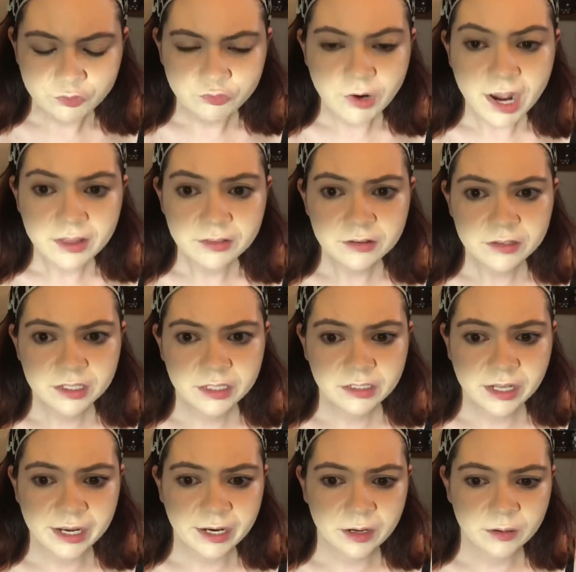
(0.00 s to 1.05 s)
rather than
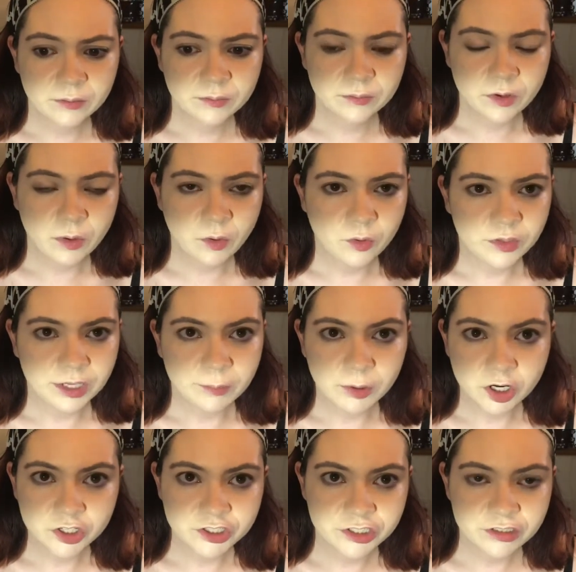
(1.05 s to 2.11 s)
like only
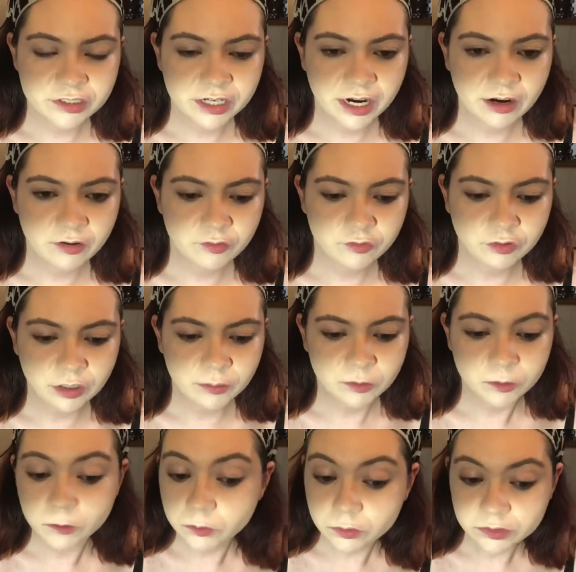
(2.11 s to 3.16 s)
purchasing from
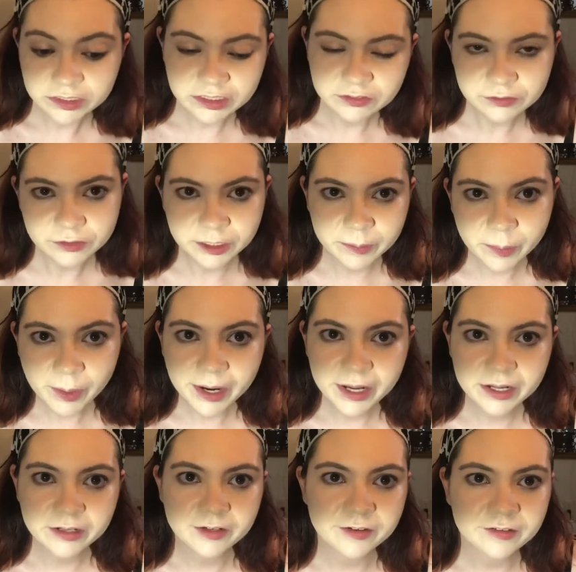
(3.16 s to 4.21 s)
cruelty-free
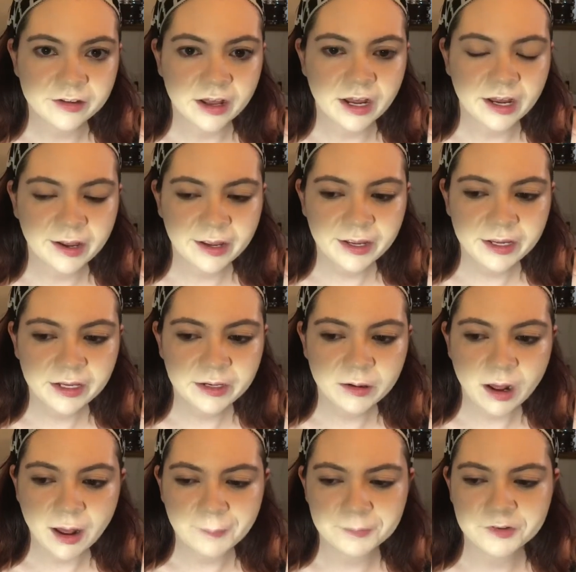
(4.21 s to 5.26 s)
brands, I
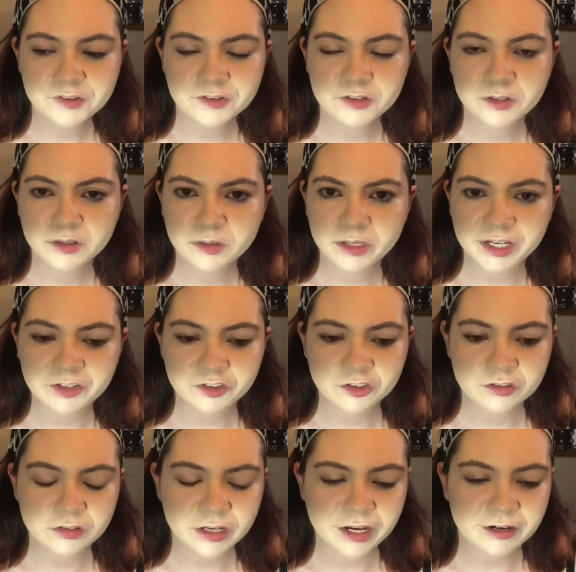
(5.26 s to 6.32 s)
opt to like
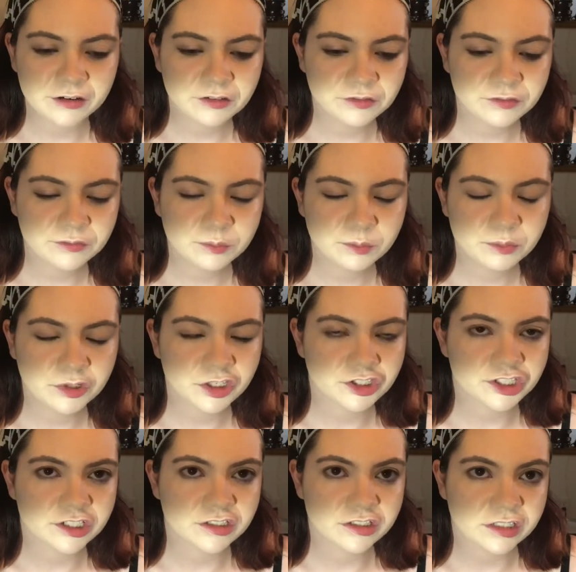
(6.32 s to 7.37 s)
just kind of
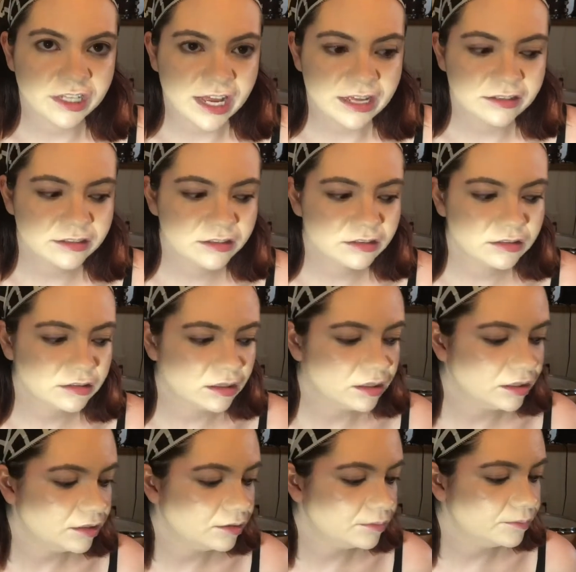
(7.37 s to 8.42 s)
purchase less.
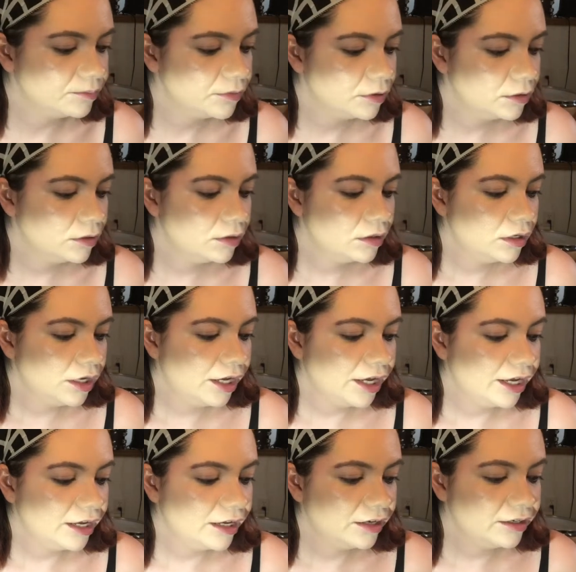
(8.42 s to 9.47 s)

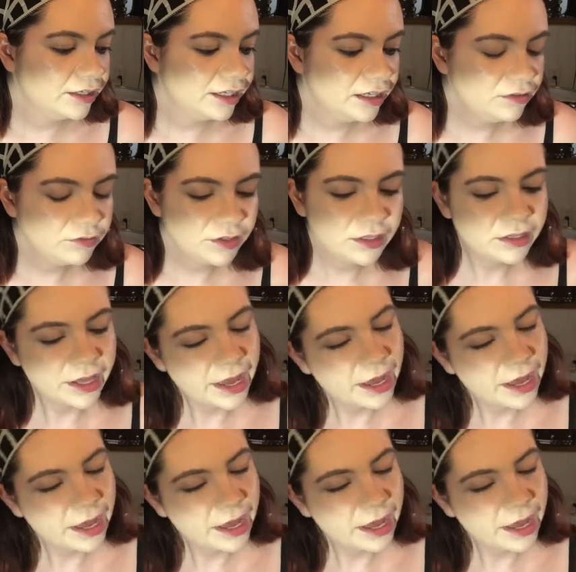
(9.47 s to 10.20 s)
And even